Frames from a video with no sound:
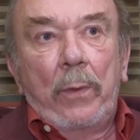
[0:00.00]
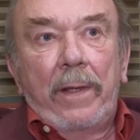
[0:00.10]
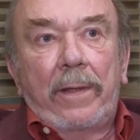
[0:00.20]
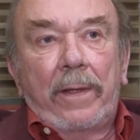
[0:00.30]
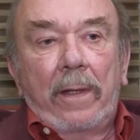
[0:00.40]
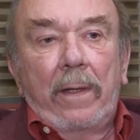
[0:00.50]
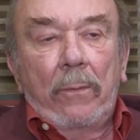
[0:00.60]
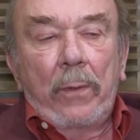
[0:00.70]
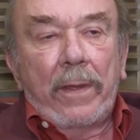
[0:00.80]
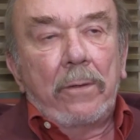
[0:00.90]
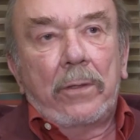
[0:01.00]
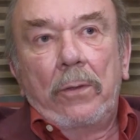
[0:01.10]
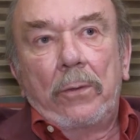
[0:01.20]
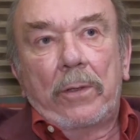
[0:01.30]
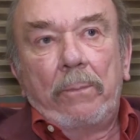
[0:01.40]
with those
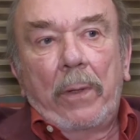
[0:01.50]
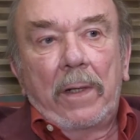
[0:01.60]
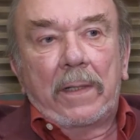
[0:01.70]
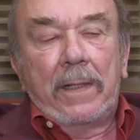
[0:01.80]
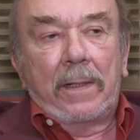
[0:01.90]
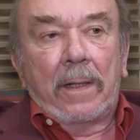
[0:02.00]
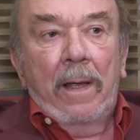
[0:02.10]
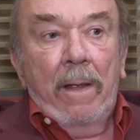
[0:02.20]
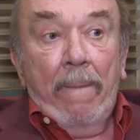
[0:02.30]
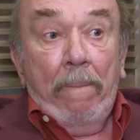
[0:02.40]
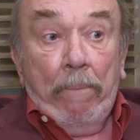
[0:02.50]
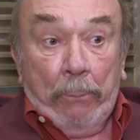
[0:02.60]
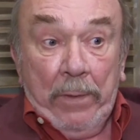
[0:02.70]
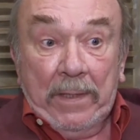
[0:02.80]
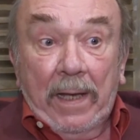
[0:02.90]
laws and policies,
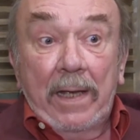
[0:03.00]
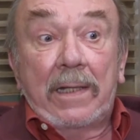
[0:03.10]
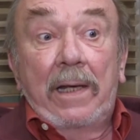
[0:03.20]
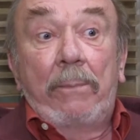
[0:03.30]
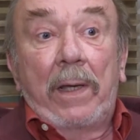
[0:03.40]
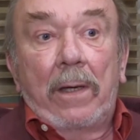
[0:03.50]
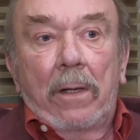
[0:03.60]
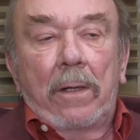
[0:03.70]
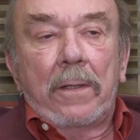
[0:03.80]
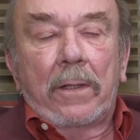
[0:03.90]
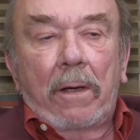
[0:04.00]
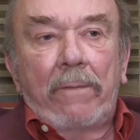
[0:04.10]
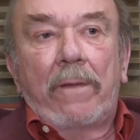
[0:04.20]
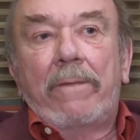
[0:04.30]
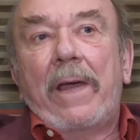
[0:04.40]
precisely because
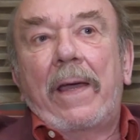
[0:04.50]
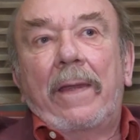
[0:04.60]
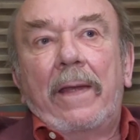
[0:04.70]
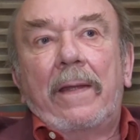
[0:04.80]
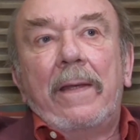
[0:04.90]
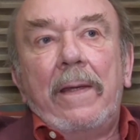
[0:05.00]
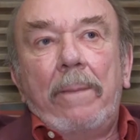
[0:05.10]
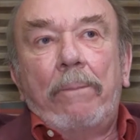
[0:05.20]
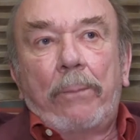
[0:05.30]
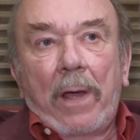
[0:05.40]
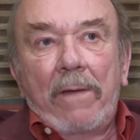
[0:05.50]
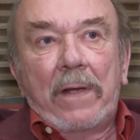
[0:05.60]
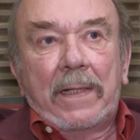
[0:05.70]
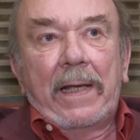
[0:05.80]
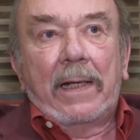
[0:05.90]
of the fact that the
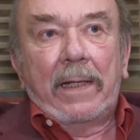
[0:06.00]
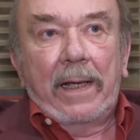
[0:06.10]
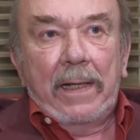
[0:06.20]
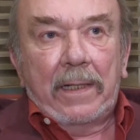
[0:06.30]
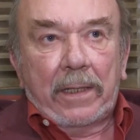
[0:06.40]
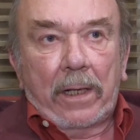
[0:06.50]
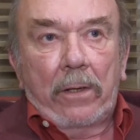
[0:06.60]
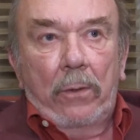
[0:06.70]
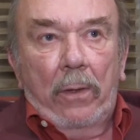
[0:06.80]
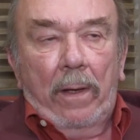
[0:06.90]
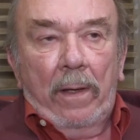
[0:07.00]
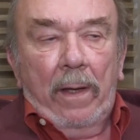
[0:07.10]
private sector is so